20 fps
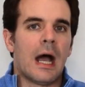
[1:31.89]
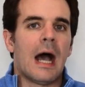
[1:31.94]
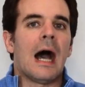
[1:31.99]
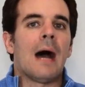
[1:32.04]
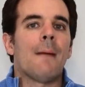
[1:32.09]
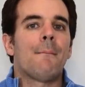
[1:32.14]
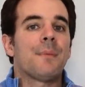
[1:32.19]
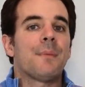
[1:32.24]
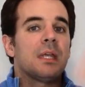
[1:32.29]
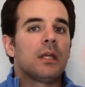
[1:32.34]

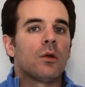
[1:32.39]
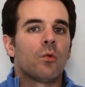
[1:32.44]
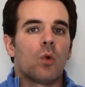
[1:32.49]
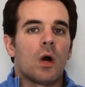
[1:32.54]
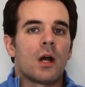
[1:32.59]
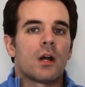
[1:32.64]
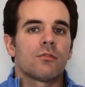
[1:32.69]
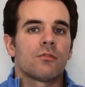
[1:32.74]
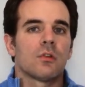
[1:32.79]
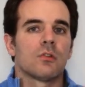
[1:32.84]
up in
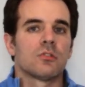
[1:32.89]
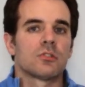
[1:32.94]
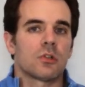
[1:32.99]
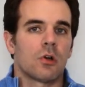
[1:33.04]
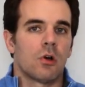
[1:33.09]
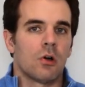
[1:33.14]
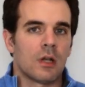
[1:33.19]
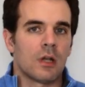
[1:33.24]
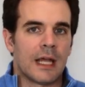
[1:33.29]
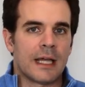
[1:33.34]
one of those
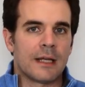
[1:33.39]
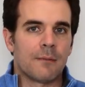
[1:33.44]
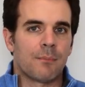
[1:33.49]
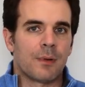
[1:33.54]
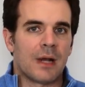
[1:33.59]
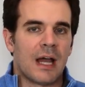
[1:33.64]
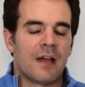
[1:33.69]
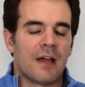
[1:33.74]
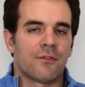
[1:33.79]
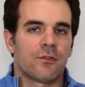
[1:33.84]
online
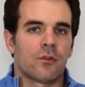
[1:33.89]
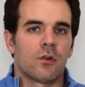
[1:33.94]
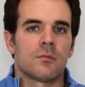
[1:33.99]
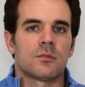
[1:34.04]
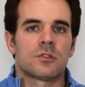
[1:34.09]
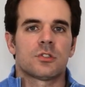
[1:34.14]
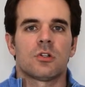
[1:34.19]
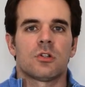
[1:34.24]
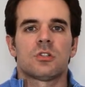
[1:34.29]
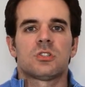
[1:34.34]

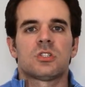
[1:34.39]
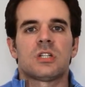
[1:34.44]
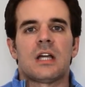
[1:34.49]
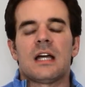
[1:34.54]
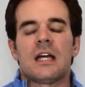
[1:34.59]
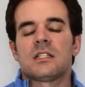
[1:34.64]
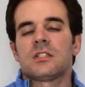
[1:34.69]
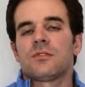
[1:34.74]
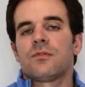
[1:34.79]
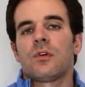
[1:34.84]
platforms, such
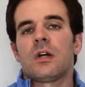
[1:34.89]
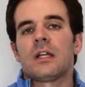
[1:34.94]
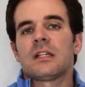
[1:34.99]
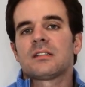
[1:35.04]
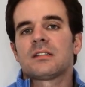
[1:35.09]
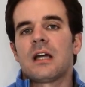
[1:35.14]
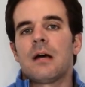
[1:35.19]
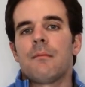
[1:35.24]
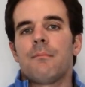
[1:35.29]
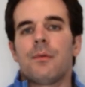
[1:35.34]
as, for
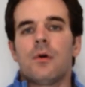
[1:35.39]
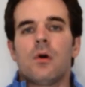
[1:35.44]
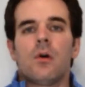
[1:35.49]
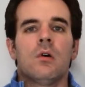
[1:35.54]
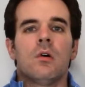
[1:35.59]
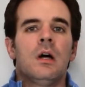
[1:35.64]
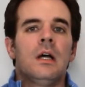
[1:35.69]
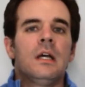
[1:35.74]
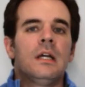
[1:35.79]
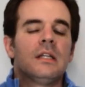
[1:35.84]
example,